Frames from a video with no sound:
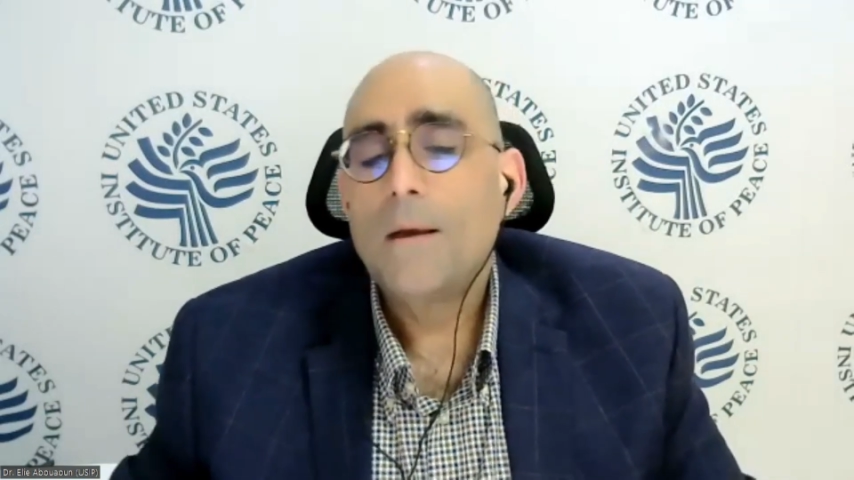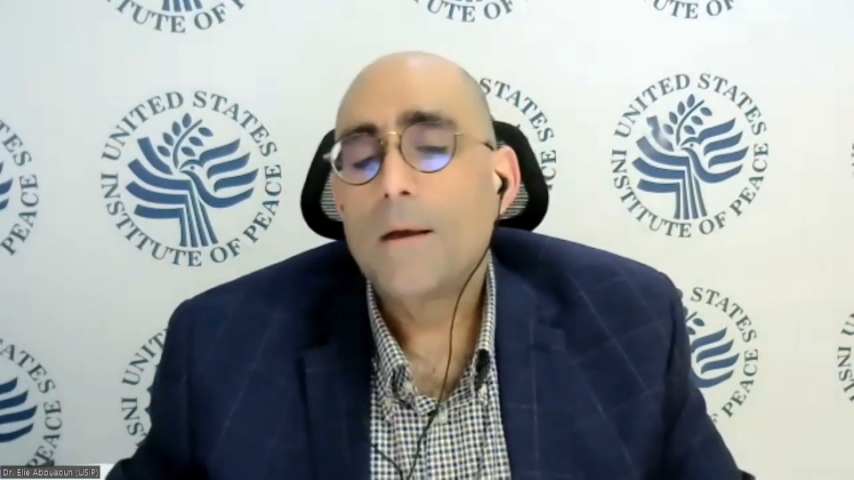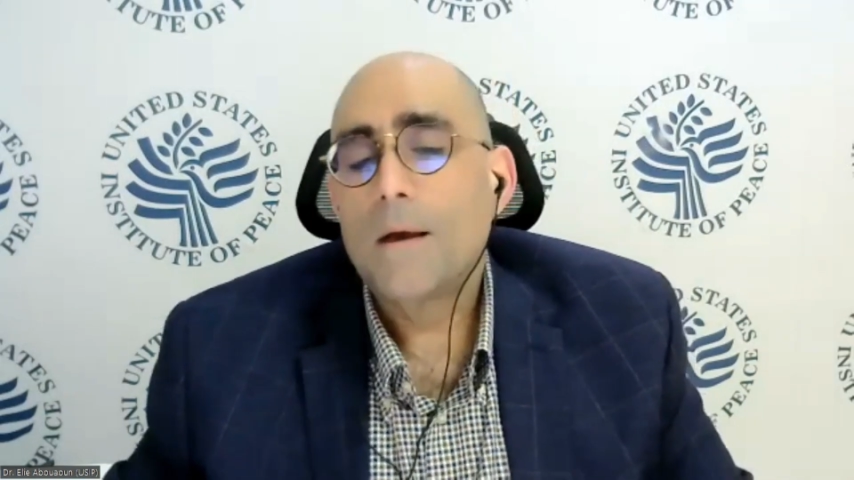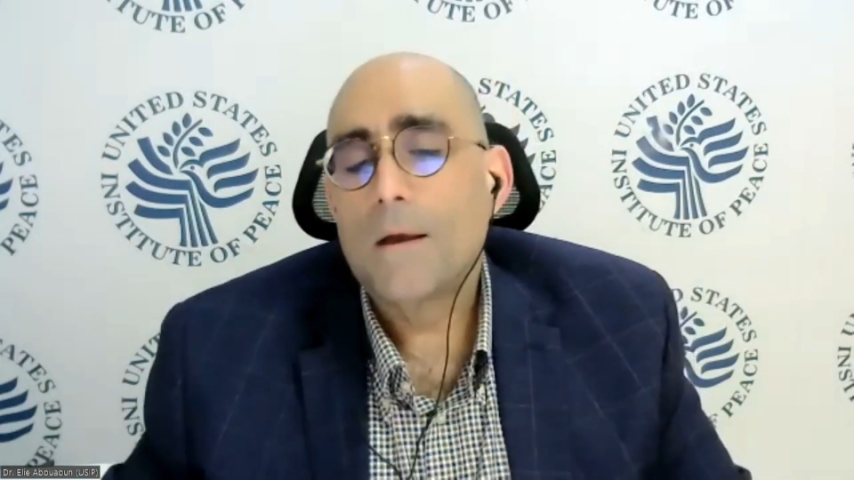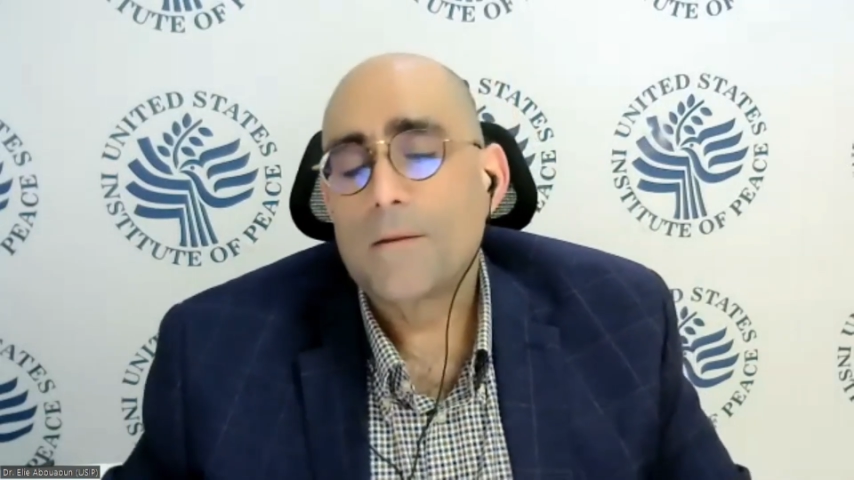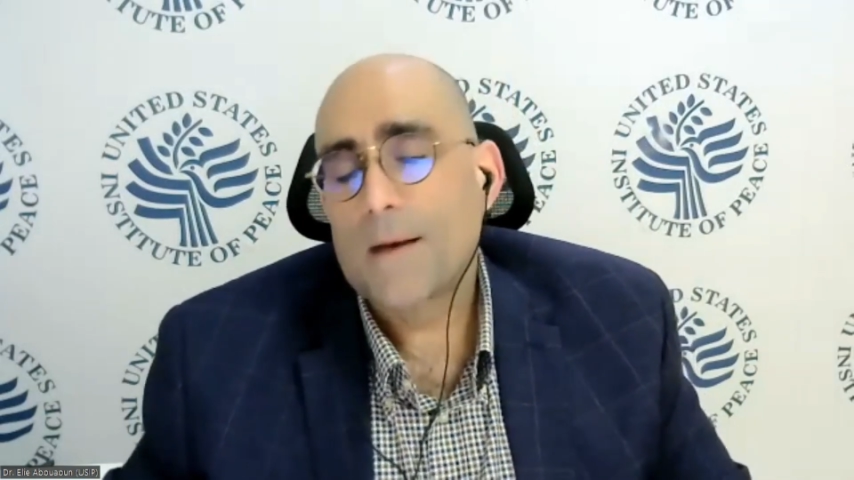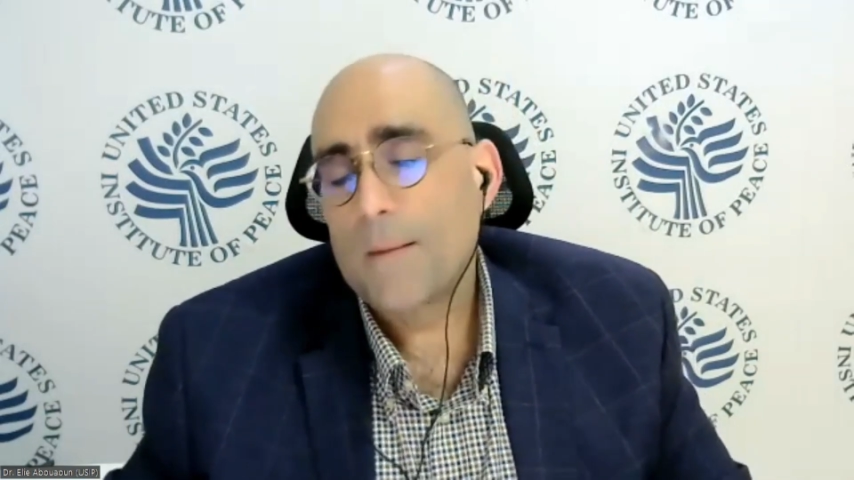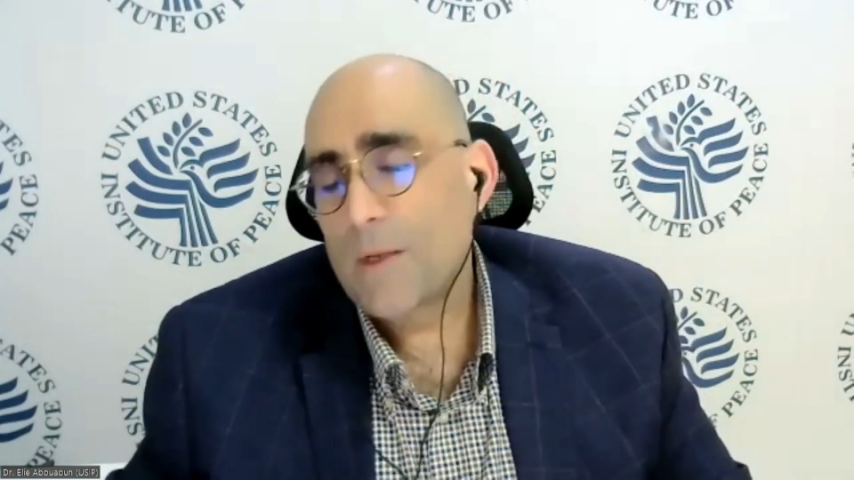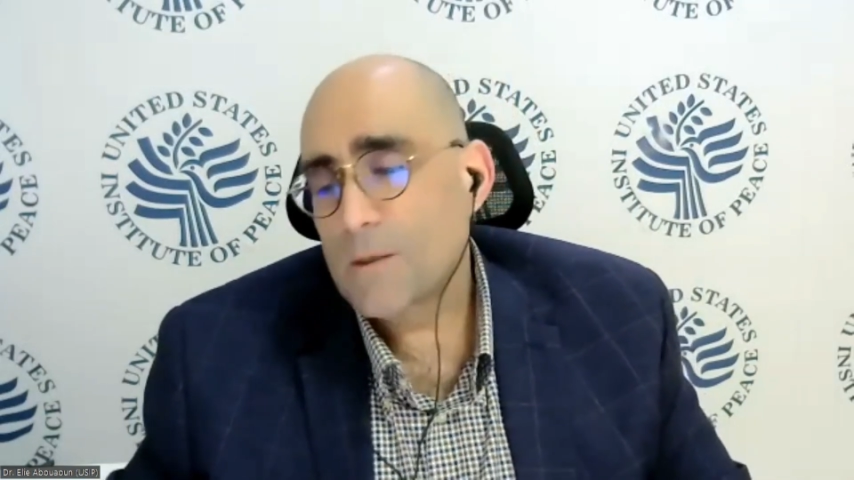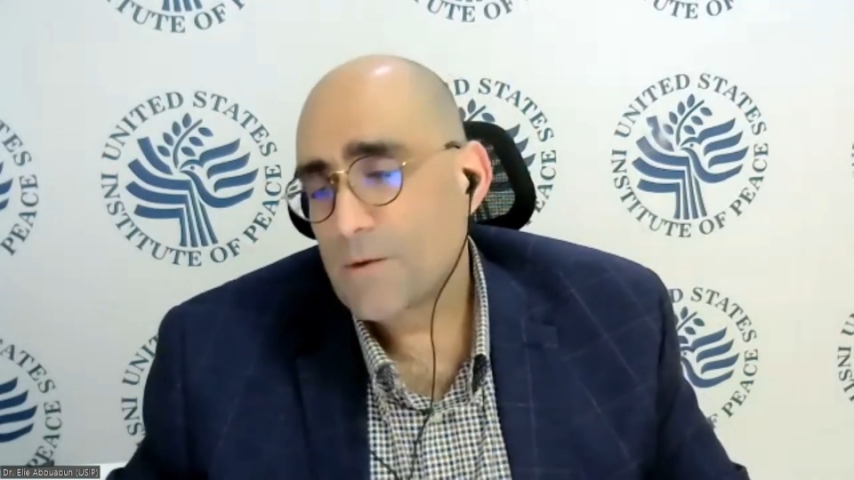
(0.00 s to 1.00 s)
the
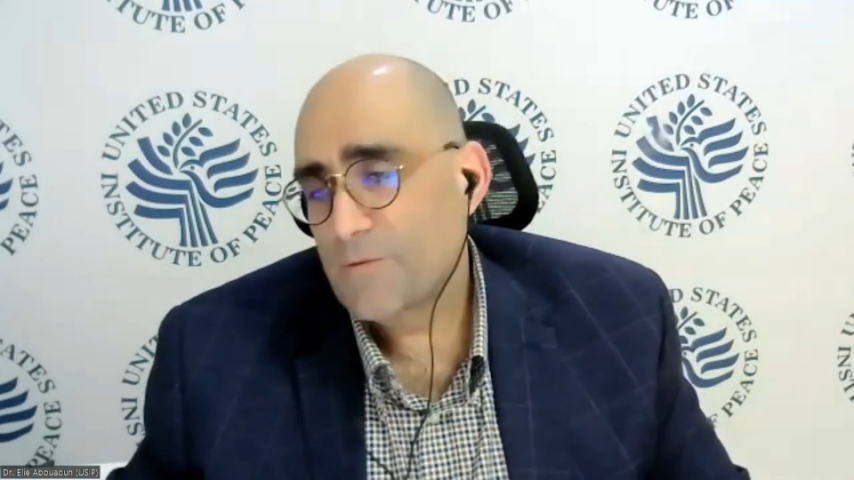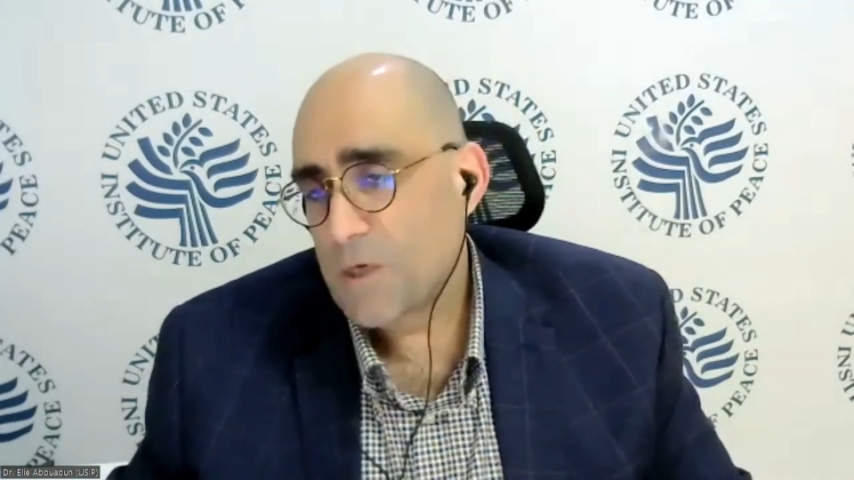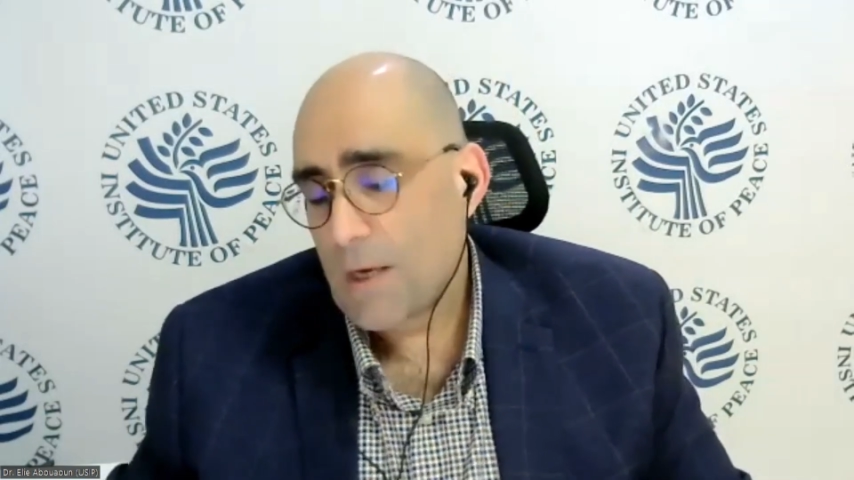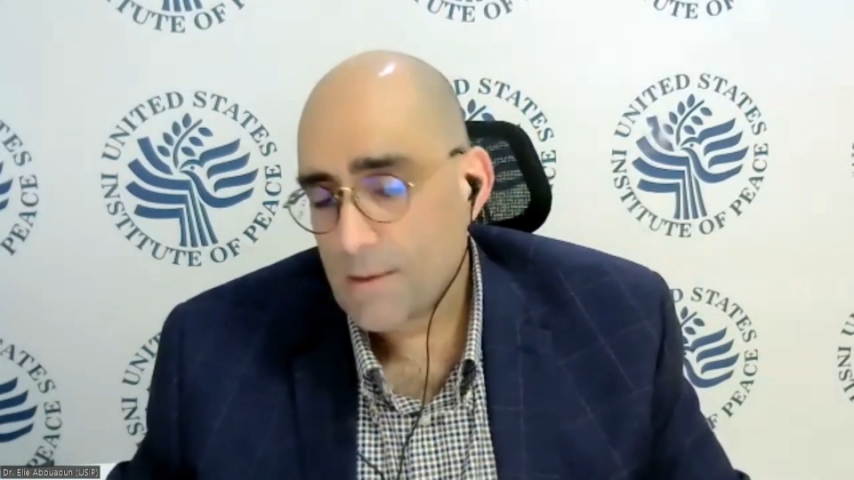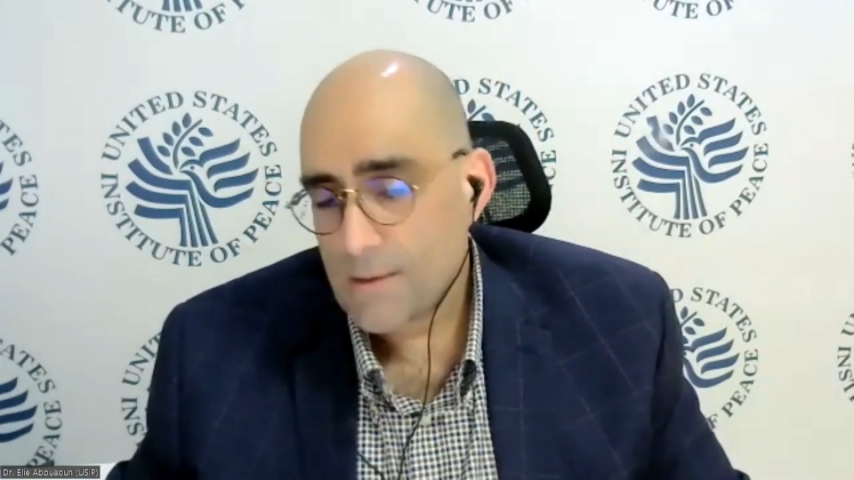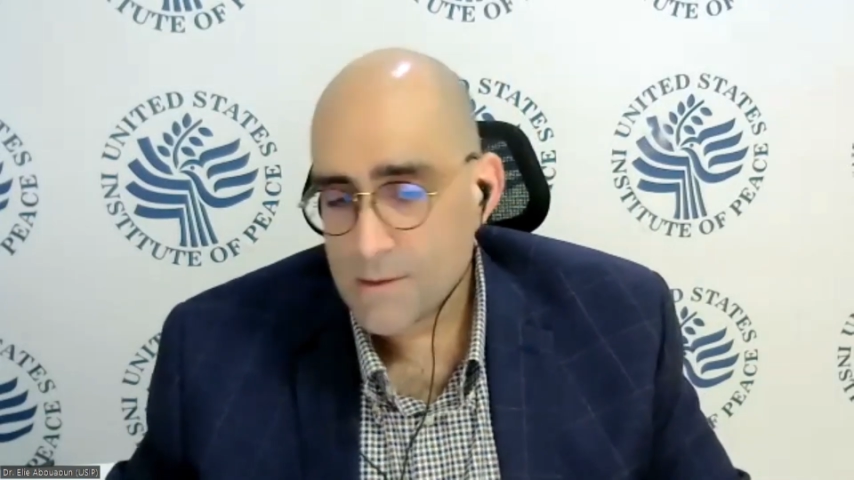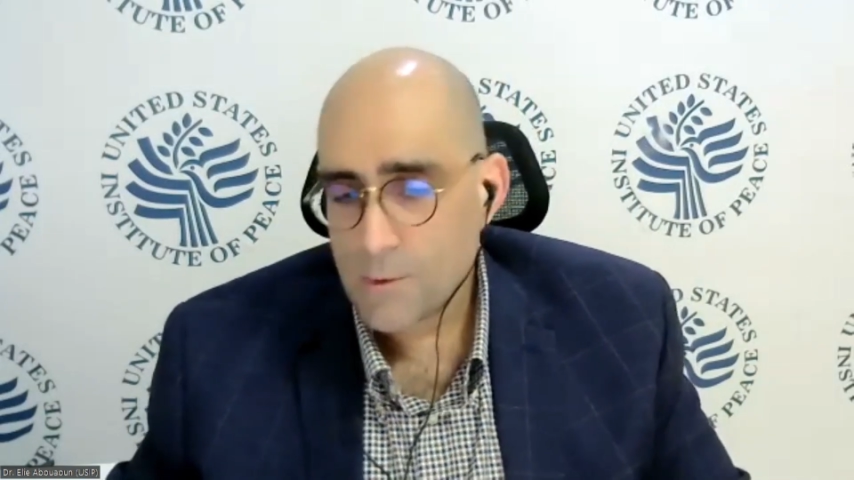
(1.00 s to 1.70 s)
remnants of jihadist